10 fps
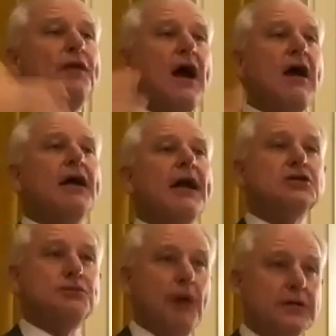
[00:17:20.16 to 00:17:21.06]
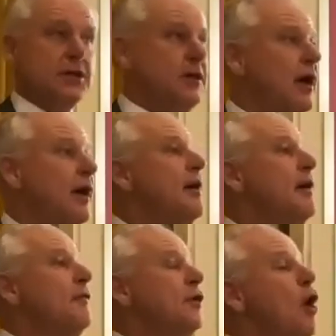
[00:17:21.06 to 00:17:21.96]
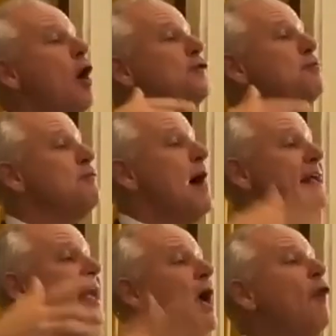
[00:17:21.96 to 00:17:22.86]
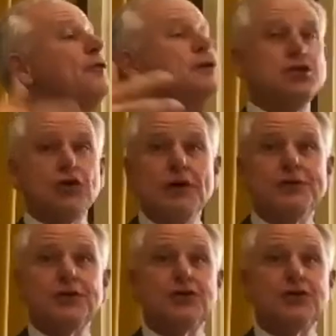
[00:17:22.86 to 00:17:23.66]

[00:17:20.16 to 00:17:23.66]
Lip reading: the congregation's budget. The cost of providing health insurance to